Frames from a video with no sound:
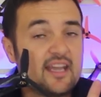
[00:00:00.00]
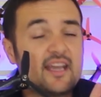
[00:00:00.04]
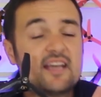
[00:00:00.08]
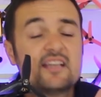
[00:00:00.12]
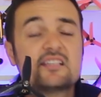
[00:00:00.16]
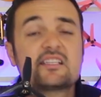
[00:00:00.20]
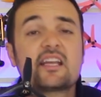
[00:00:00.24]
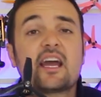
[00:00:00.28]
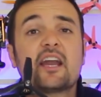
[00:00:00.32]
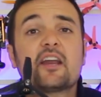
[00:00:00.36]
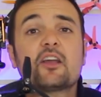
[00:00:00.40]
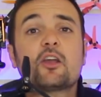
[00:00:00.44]

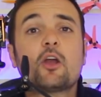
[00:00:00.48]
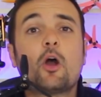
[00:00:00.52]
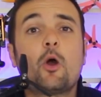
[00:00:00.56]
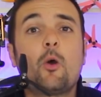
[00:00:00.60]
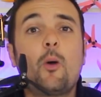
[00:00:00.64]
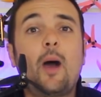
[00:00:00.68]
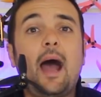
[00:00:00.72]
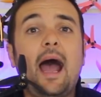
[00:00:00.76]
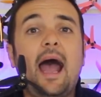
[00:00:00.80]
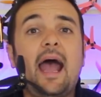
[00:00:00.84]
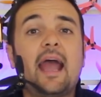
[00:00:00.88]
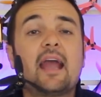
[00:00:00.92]
is going to
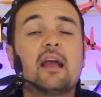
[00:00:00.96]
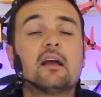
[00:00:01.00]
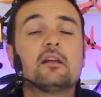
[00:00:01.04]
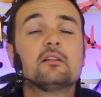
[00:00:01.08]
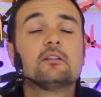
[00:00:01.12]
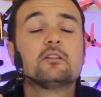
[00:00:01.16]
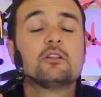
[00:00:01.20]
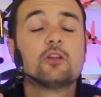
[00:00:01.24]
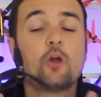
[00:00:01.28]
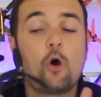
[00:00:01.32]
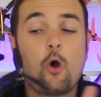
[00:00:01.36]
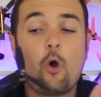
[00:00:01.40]
go a
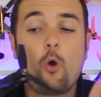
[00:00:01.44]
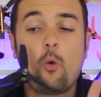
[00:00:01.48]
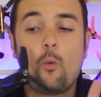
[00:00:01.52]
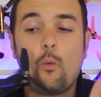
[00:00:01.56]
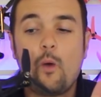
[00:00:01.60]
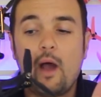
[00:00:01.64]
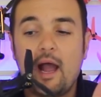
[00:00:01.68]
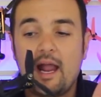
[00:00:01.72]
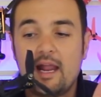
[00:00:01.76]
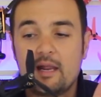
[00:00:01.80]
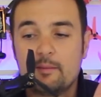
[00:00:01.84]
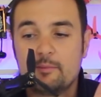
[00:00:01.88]
long
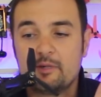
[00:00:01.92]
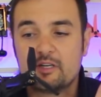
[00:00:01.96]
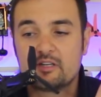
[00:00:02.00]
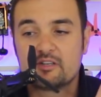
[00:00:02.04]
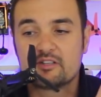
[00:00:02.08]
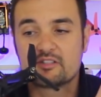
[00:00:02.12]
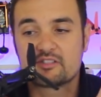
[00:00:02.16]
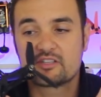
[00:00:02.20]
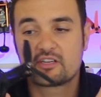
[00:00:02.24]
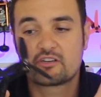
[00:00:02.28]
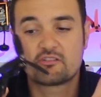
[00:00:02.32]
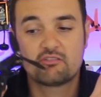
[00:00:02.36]
way,
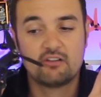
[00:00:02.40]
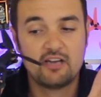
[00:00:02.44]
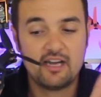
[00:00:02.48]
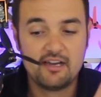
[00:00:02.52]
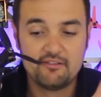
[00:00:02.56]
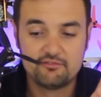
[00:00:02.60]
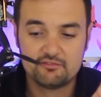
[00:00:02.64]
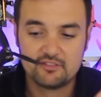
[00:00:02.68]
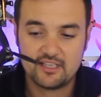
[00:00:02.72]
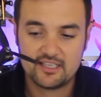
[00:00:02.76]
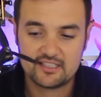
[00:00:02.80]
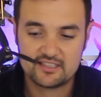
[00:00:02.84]
because a
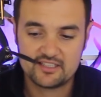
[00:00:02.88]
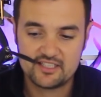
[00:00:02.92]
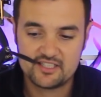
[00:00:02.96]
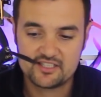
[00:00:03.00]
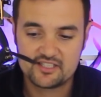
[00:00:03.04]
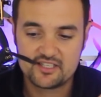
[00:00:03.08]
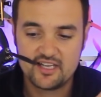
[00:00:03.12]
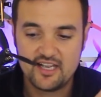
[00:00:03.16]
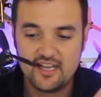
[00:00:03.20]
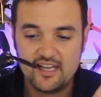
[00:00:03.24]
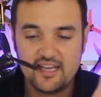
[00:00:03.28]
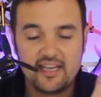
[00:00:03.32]
craft like
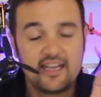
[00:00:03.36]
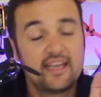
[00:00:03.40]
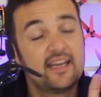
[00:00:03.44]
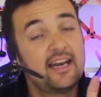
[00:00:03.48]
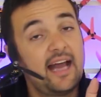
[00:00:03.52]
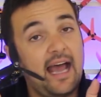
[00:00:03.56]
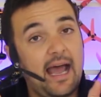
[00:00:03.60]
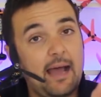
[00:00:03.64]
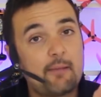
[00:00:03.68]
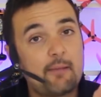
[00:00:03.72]
this, it